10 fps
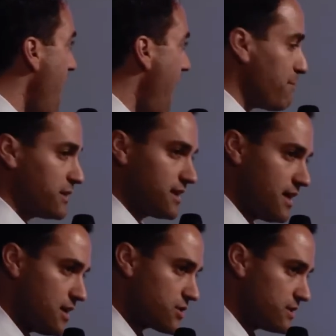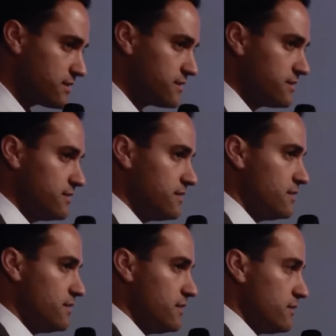applications.
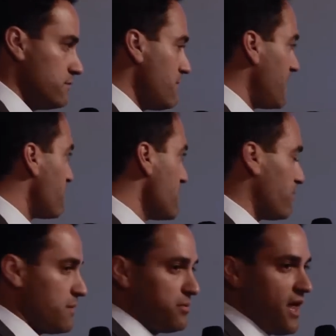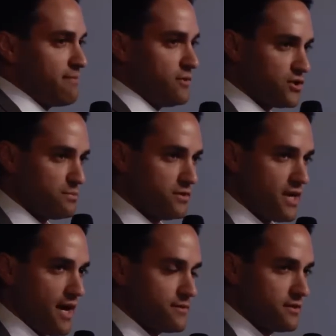Many people applied multiple
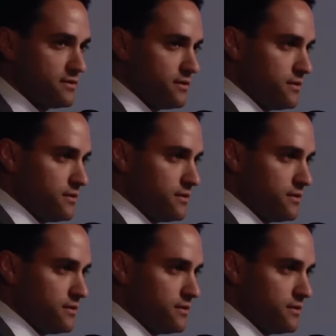times.